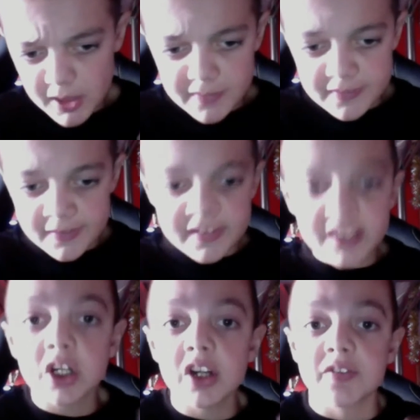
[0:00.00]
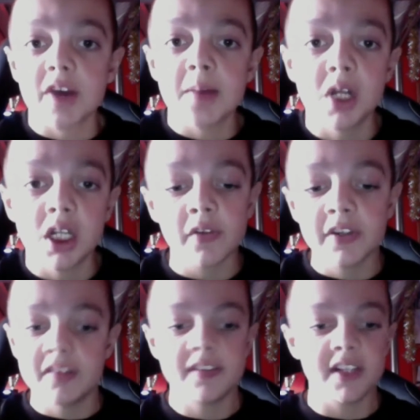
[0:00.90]
since that Cardiff game early on
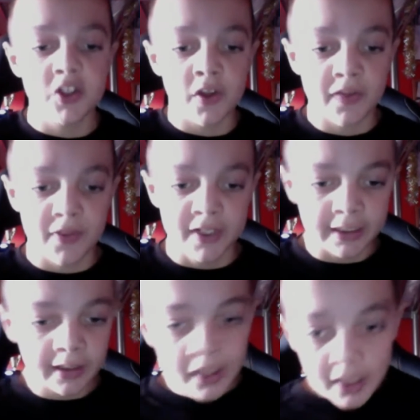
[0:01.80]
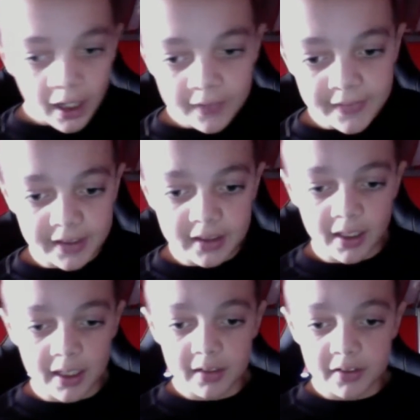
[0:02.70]
in the season, I think
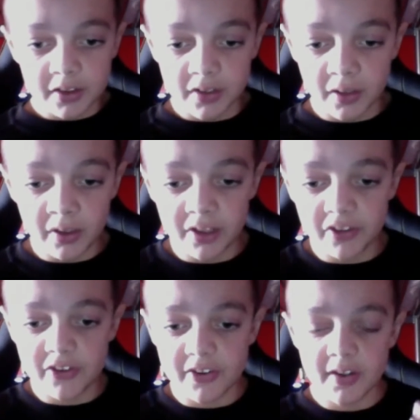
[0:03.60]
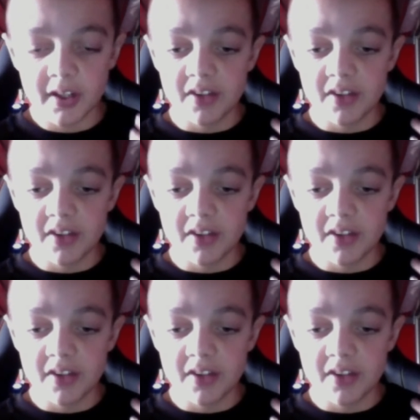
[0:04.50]
Nuno has